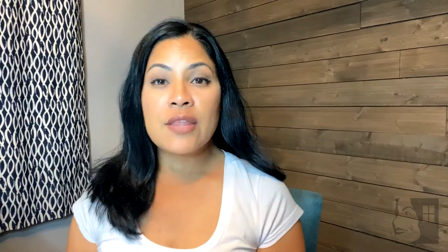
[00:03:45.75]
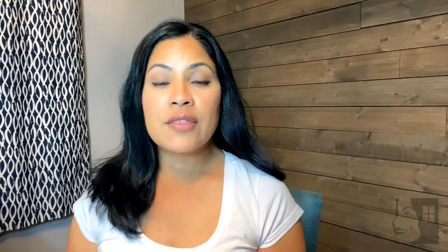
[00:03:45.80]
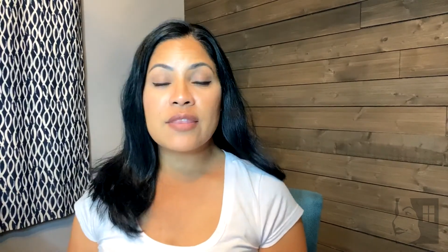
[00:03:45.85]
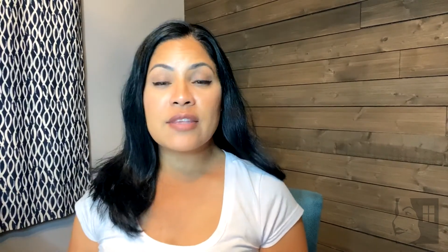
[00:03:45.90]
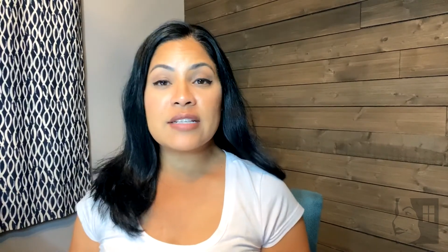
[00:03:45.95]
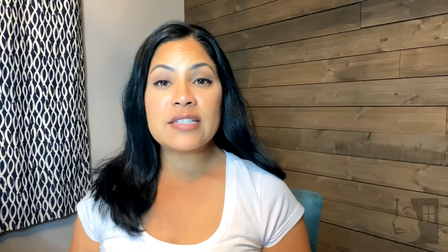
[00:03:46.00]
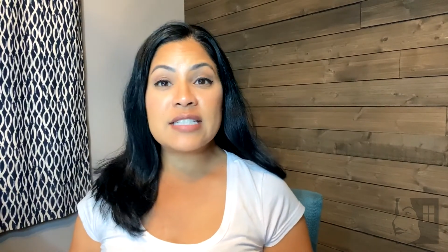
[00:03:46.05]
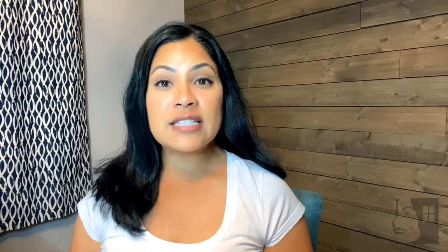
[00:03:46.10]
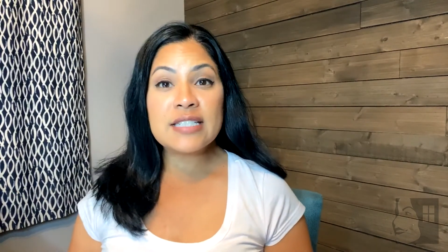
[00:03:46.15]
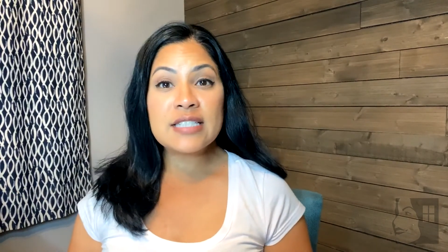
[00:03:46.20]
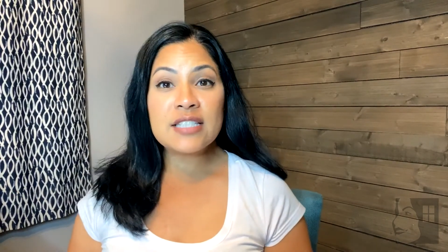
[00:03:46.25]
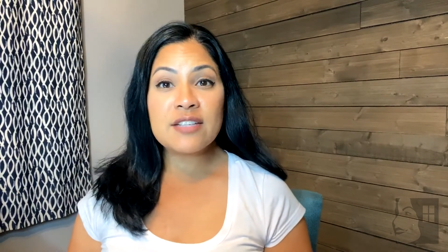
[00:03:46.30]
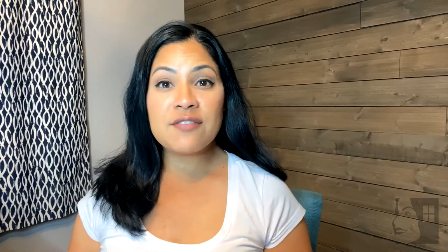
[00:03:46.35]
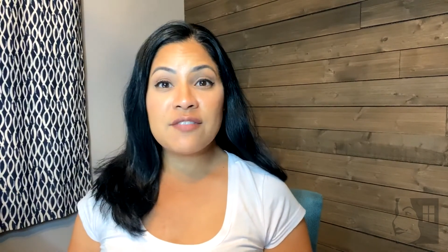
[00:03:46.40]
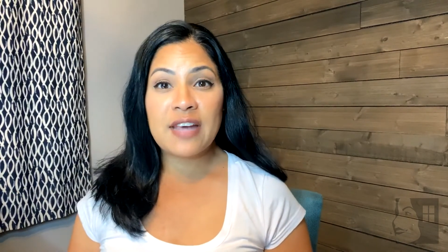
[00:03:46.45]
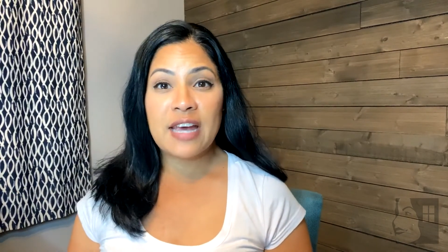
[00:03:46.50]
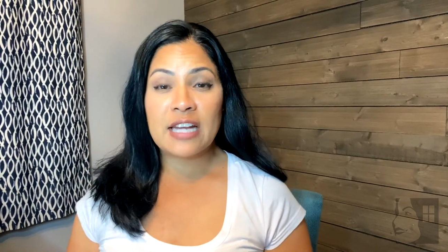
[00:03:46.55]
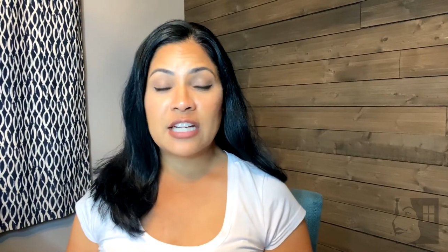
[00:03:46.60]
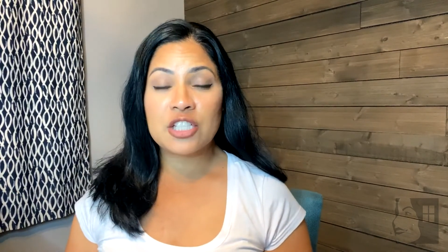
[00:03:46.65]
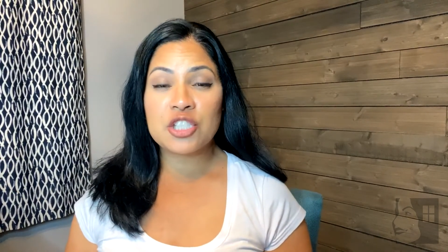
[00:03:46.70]
The
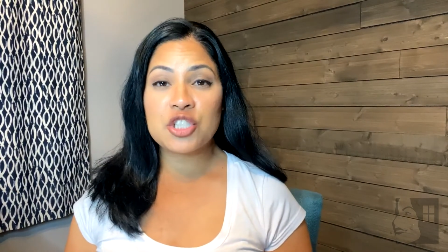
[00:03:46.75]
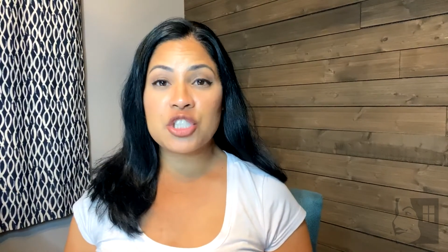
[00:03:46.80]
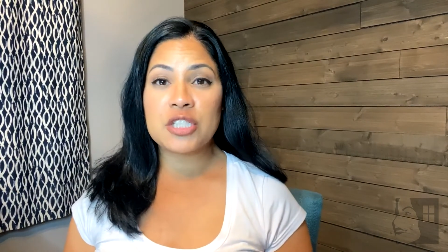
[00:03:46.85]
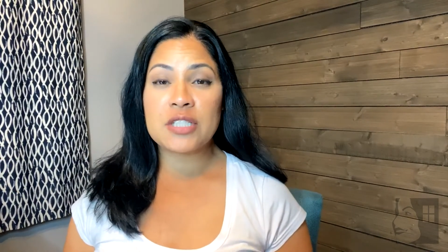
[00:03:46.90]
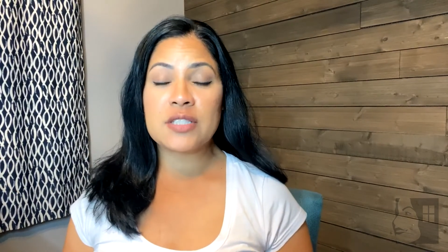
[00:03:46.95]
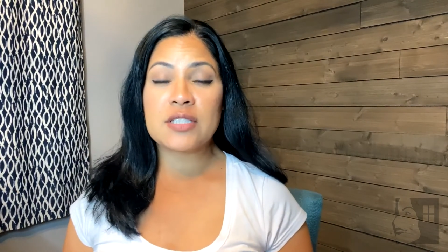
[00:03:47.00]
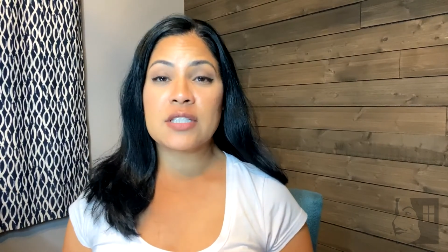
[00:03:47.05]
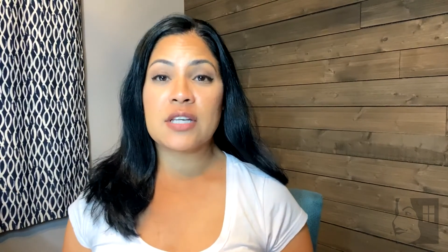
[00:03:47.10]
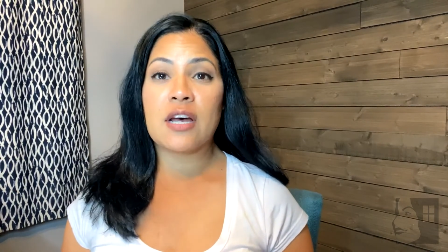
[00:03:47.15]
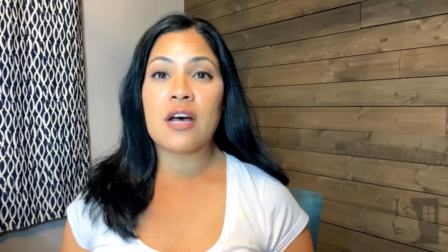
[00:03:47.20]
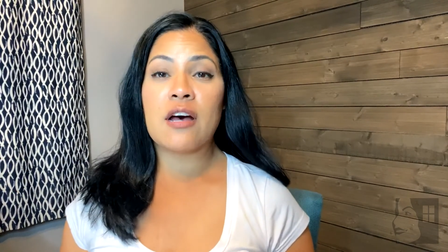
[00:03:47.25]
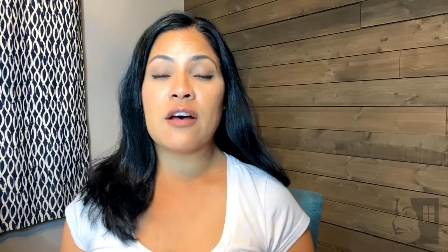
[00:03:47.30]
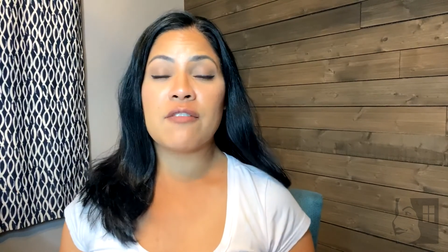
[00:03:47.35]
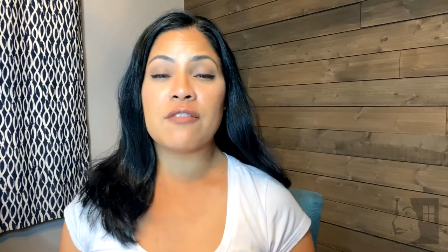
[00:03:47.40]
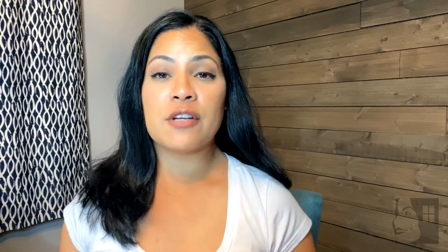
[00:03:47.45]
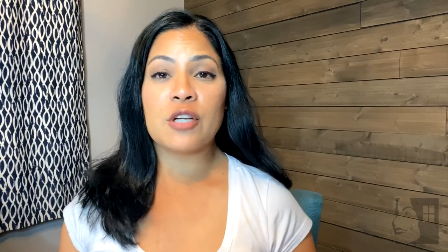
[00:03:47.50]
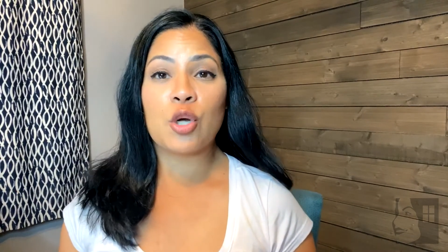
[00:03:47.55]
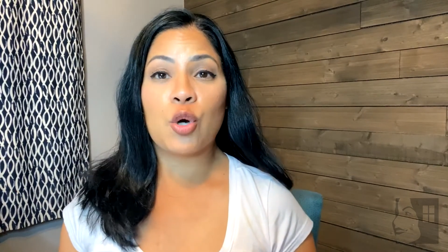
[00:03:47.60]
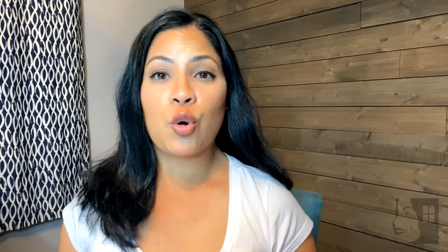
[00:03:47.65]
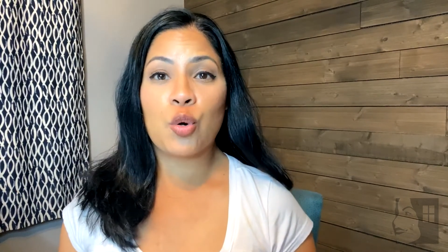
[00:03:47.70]
disadvantages of
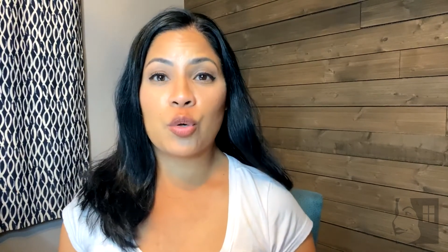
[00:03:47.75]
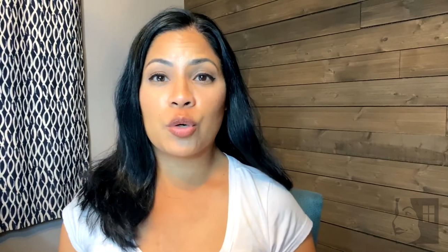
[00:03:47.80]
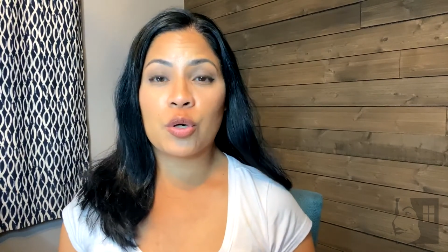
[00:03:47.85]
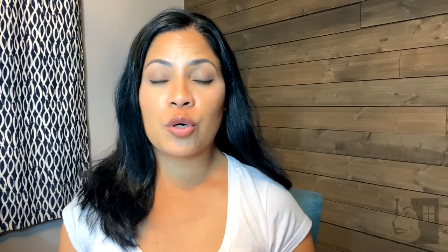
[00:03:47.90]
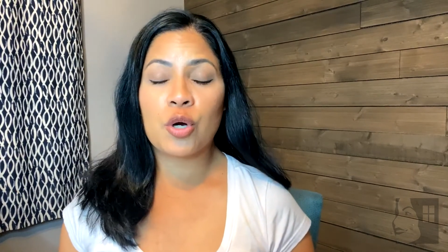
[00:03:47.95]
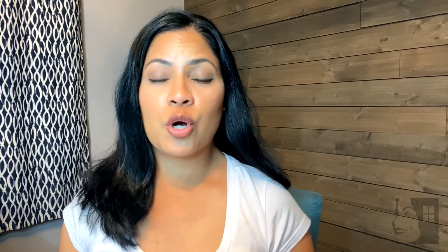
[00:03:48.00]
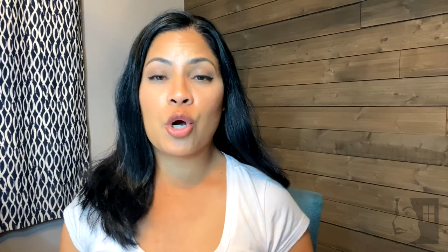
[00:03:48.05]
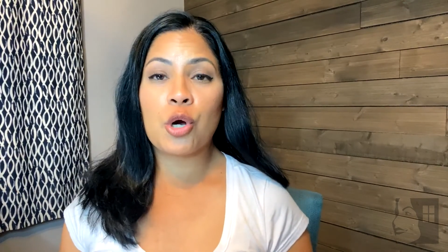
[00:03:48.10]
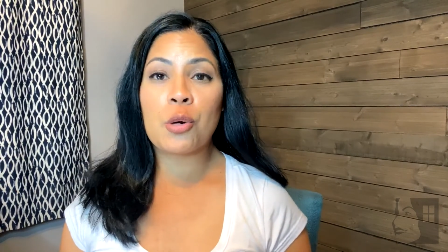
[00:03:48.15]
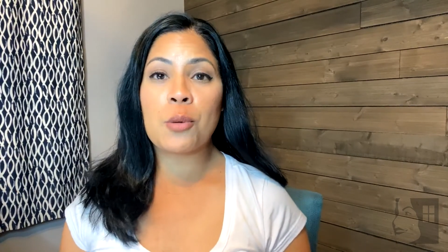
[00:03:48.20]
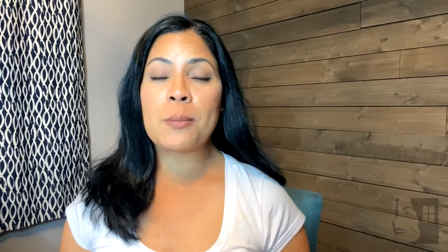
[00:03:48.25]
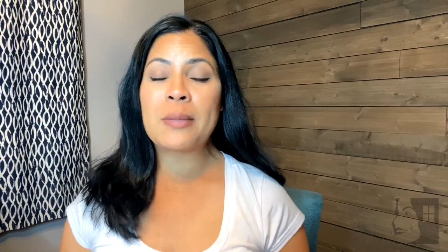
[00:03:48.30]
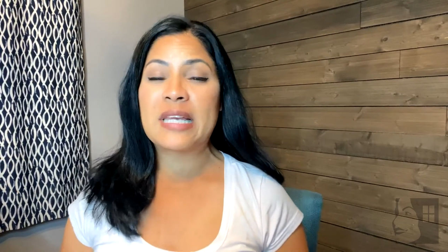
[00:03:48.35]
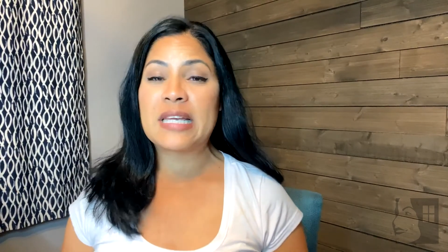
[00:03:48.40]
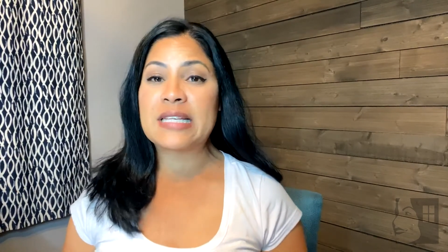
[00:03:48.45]
an older home